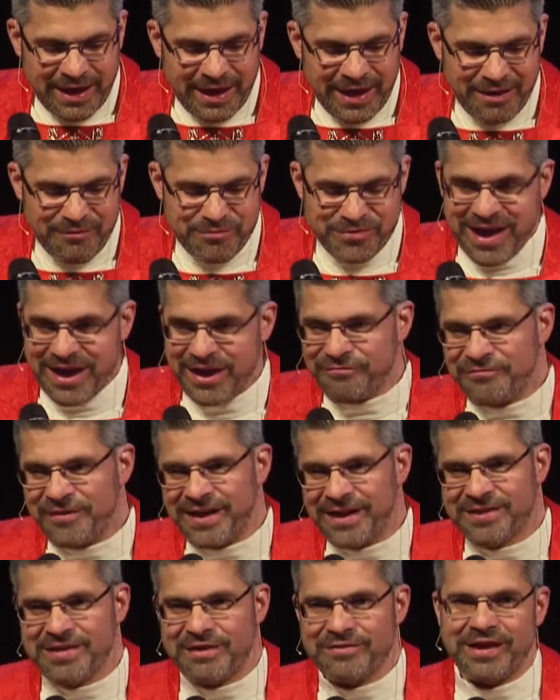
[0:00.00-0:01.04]
it was kind of funny
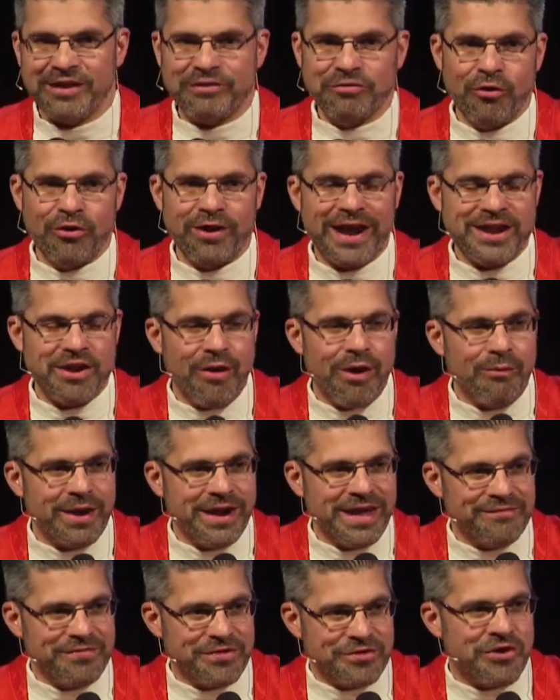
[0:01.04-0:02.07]
because I was like, Lord, I know I want to
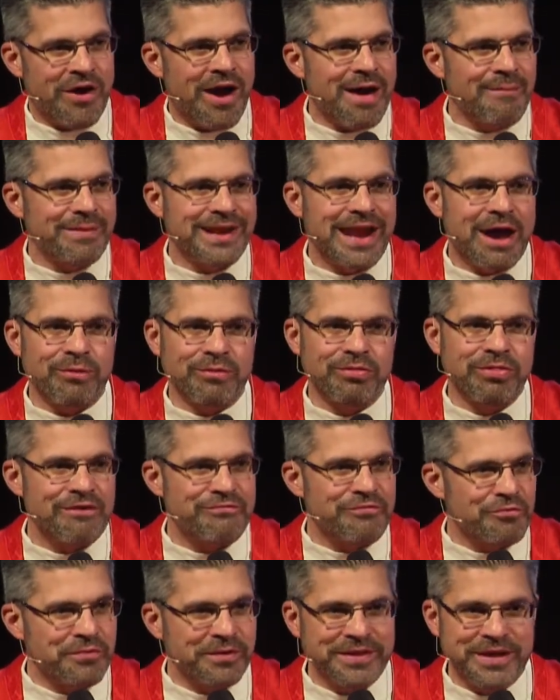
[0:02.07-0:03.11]
give this homily, and I would love
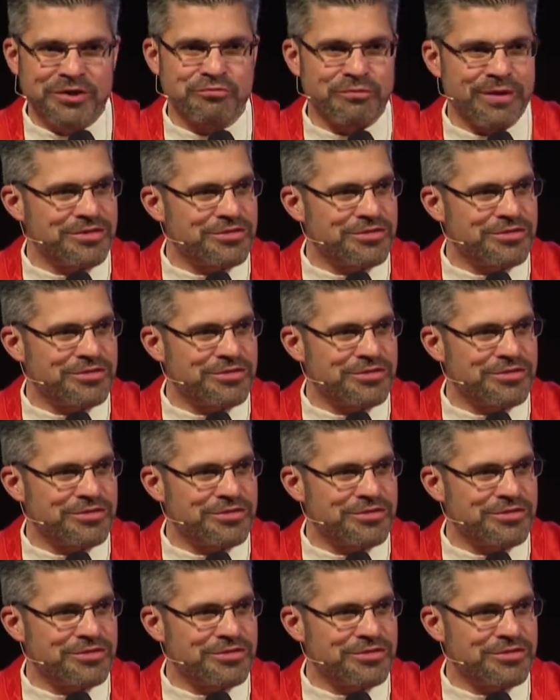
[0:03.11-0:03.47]
a really great